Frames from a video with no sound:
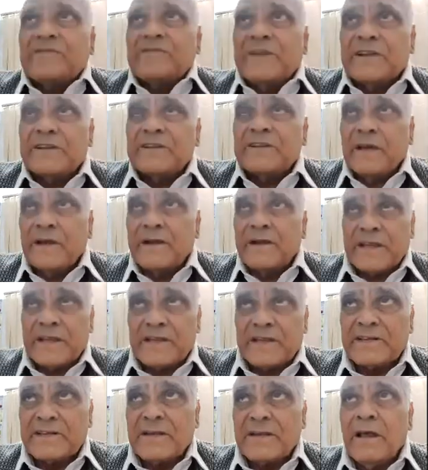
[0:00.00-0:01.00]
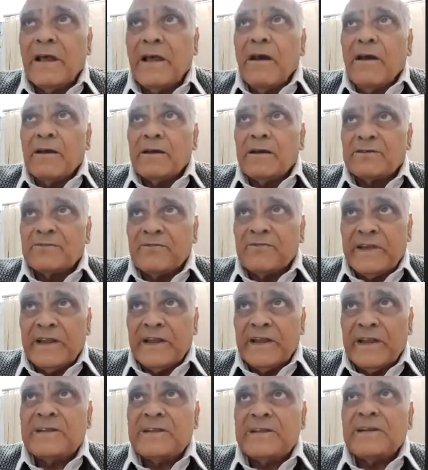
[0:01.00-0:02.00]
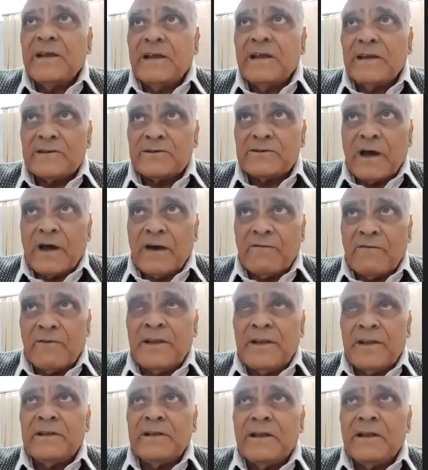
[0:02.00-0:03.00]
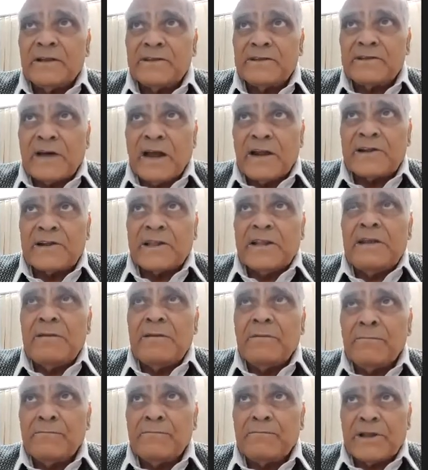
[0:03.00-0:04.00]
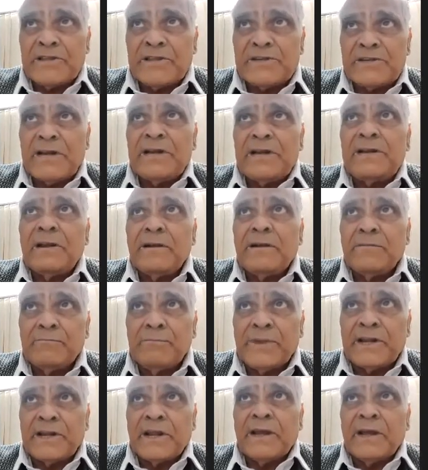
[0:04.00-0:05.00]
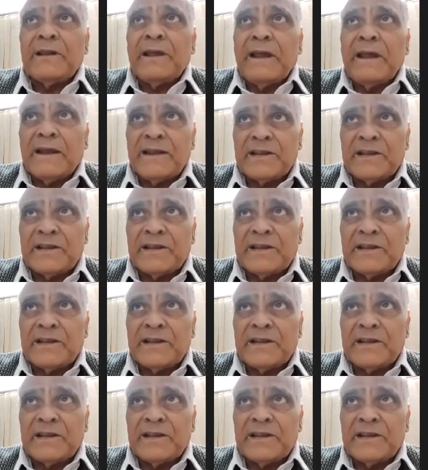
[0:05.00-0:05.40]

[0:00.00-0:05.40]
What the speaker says: sweet tastes: sweet, sour, salty, pungent, bitter, and